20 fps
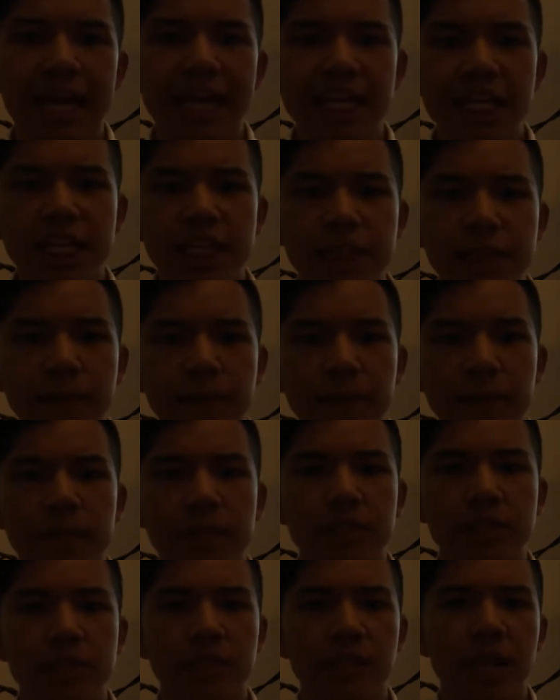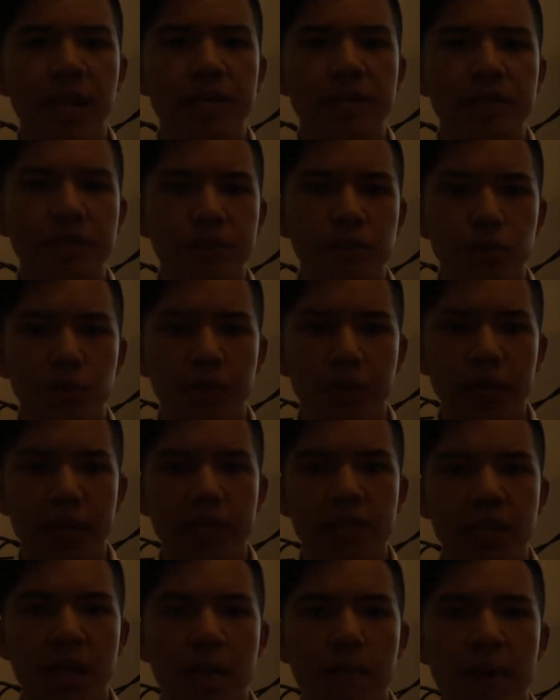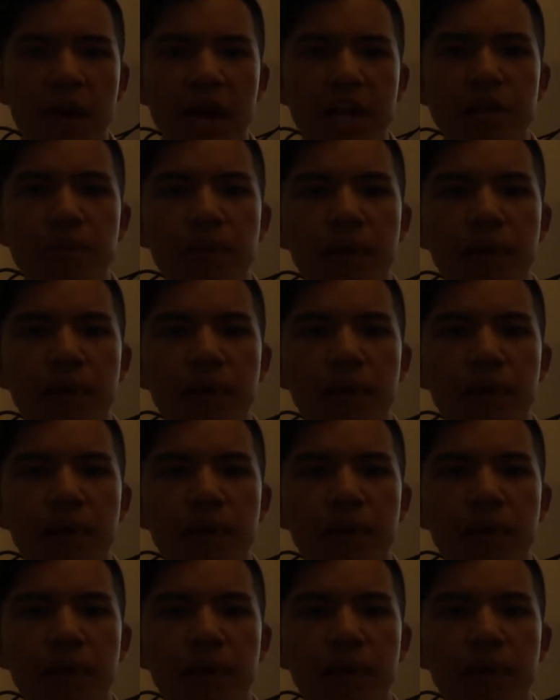These thick slices were examined